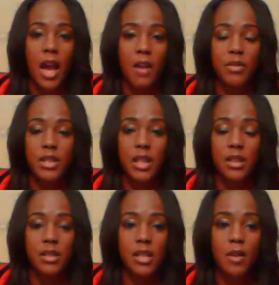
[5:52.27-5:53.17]
I've
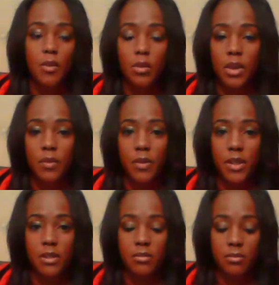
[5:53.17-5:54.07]
seen several
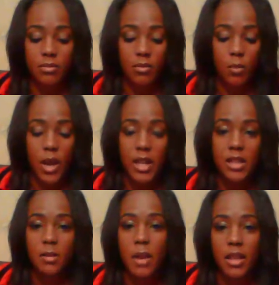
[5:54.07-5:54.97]
different
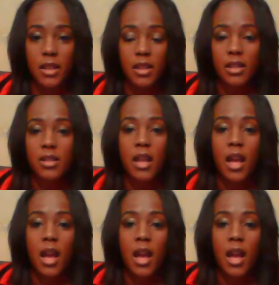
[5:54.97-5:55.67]
ways to make these.